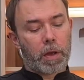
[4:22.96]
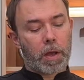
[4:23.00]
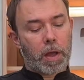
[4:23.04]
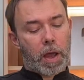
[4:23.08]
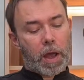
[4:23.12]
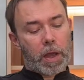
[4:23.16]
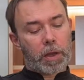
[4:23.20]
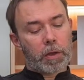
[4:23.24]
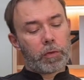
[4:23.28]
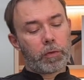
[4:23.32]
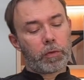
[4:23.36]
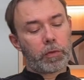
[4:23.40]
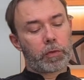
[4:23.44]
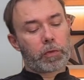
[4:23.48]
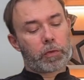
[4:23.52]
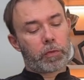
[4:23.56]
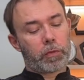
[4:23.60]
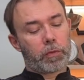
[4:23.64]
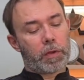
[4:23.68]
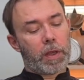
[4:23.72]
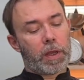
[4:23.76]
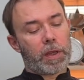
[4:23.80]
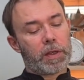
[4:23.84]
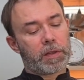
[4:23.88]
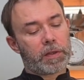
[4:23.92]
I use
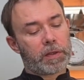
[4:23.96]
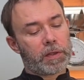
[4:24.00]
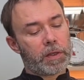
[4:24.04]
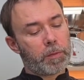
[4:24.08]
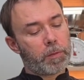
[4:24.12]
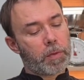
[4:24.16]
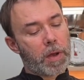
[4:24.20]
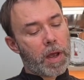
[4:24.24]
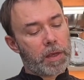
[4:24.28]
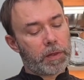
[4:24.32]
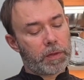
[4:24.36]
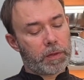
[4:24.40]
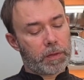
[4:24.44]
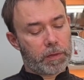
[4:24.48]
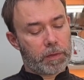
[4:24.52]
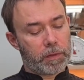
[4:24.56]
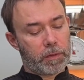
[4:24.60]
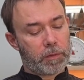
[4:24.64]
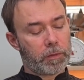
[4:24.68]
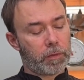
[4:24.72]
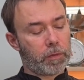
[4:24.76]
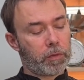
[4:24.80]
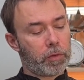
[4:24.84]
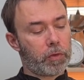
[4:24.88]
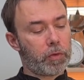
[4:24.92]
today sea bass.
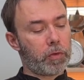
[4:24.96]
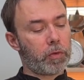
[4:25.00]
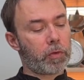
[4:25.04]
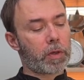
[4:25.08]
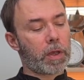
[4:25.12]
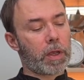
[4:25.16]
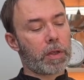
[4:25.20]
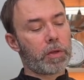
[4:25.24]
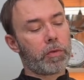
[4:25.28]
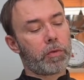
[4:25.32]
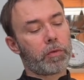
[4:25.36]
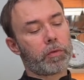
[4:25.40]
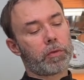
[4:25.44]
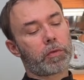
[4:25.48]
You can use